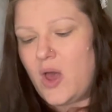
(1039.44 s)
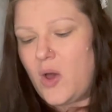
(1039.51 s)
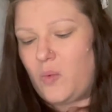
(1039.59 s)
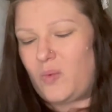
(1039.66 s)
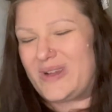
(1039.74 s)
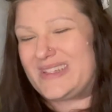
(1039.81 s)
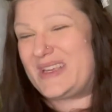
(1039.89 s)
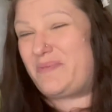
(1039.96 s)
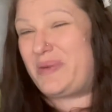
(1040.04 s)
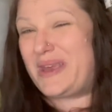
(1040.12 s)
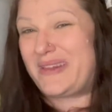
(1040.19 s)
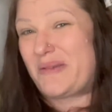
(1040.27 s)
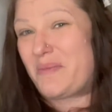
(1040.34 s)
once I
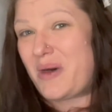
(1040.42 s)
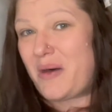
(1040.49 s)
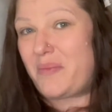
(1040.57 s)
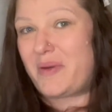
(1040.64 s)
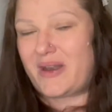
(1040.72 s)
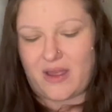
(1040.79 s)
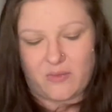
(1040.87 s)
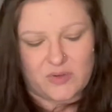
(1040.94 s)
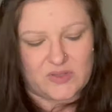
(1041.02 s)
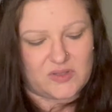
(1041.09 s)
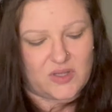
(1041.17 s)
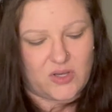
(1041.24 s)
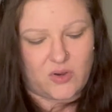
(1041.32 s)
picked them up and I
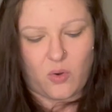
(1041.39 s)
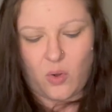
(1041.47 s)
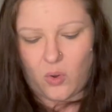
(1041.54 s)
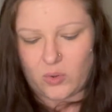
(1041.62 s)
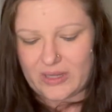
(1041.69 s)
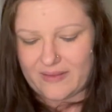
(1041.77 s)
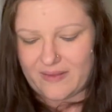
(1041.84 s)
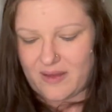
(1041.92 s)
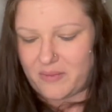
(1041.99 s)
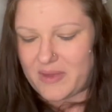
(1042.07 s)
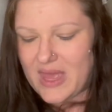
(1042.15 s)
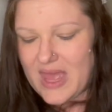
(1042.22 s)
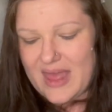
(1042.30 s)
was, you know, holding
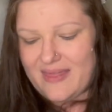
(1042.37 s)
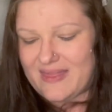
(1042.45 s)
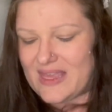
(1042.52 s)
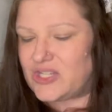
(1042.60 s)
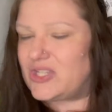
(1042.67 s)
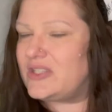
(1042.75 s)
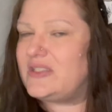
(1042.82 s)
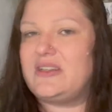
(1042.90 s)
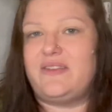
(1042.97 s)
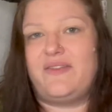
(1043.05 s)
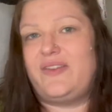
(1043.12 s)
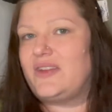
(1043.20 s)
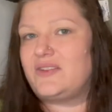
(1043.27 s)
them, they just
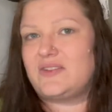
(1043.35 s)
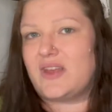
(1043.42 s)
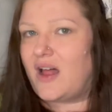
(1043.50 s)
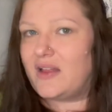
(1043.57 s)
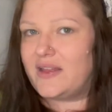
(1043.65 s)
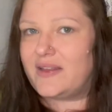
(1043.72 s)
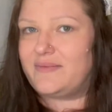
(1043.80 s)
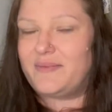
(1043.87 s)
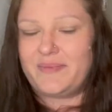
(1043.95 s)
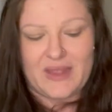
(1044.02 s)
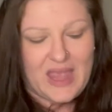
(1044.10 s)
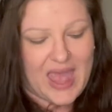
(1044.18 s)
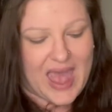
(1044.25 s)
didn't feel solid.
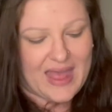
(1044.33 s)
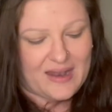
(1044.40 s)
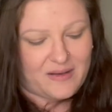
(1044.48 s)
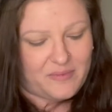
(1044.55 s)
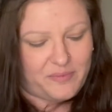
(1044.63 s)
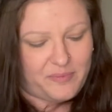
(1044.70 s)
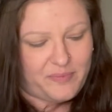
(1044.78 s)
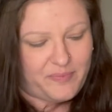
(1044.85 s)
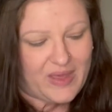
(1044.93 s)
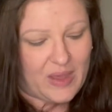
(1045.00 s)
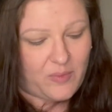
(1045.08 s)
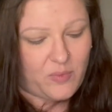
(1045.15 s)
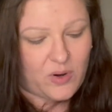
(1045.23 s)
And
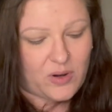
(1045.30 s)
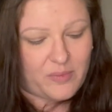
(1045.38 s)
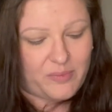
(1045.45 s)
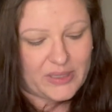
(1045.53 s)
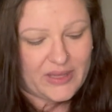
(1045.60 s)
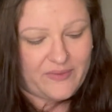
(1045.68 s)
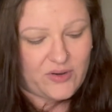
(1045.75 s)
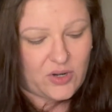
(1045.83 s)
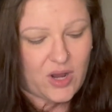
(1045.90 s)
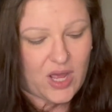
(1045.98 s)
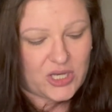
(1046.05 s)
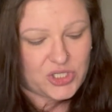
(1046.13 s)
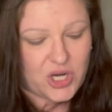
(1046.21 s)
they were, believe it or
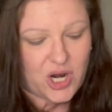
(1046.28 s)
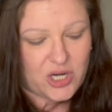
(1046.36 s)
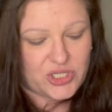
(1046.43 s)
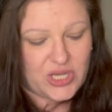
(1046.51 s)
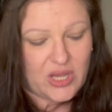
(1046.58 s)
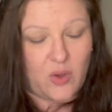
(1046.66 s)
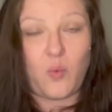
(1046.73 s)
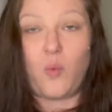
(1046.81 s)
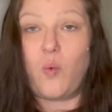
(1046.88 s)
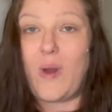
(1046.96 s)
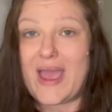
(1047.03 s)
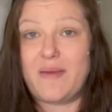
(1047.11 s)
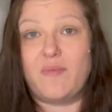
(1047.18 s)
not, charging
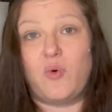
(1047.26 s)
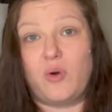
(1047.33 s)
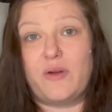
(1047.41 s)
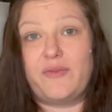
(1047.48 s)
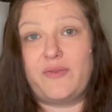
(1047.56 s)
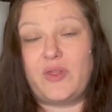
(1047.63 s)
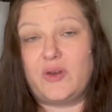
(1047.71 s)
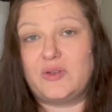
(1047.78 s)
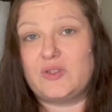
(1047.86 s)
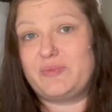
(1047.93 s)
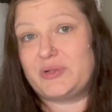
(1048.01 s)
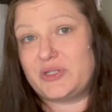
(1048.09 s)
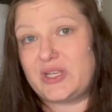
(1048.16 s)
way more for those
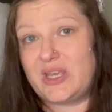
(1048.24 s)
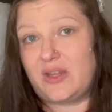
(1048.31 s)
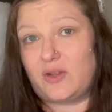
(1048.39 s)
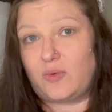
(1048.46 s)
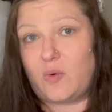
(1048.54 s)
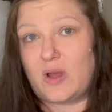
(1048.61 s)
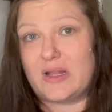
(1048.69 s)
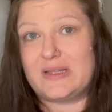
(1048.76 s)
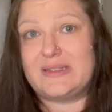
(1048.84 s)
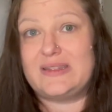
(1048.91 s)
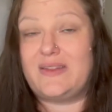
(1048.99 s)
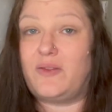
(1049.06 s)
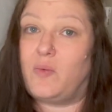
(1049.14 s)
particular ones
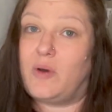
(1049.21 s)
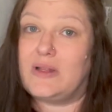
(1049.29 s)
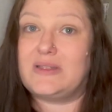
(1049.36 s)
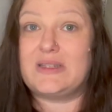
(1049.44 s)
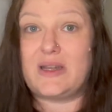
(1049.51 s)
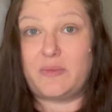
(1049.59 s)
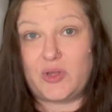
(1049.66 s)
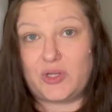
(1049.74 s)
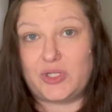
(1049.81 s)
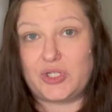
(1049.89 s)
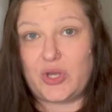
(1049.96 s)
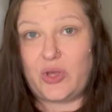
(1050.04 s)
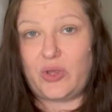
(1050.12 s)
than the ones that I'm going to
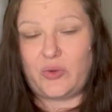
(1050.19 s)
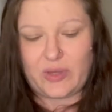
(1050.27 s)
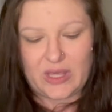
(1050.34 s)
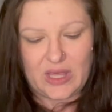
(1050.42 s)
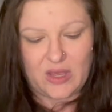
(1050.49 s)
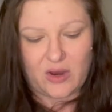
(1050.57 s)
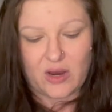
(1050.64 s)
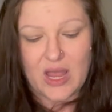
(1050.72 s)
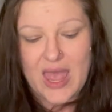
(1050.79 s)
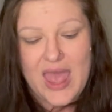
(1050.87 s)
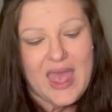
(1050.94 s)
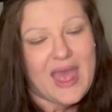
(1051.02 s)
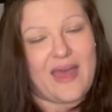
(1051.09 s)
show you here,
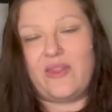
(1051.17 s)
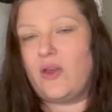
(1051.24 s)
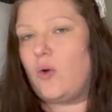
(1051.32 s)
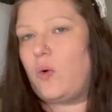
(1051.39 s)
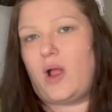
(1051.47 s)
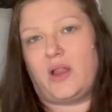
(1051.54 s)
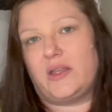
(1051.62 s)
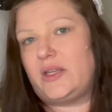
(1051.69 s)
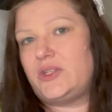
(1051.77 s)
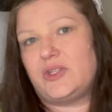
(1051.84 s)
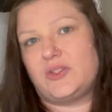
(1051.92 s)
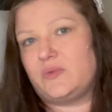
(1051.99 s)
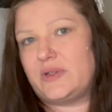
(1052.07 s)
and the quality
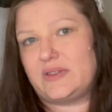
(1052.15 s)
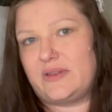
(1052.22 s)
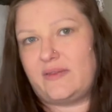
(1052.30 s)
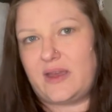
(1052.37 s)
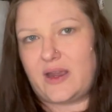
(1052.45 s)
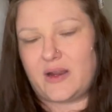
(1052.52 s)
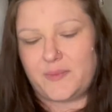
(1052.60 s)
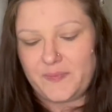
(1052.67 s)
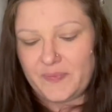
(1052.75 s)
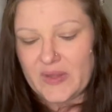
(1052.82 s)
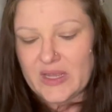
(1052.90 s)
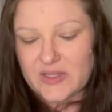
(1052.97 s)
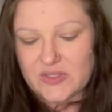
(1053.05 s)
just wasn't there.
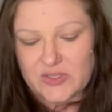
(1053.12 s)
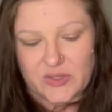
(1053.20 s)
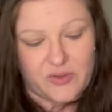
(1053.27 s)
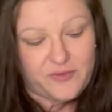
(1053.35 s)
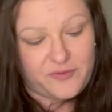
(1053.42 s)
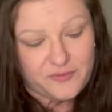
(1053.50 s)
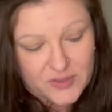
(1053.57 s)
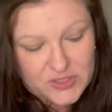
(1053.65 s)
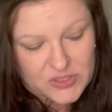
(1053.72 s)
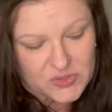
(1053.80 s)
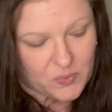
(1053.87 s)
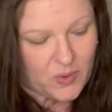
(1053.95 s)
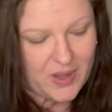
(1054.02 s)
So the
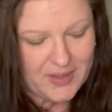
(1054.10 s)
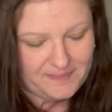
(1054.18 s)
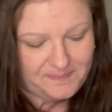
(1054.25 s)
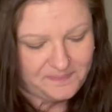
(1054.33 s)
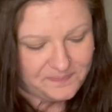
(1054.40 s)
first one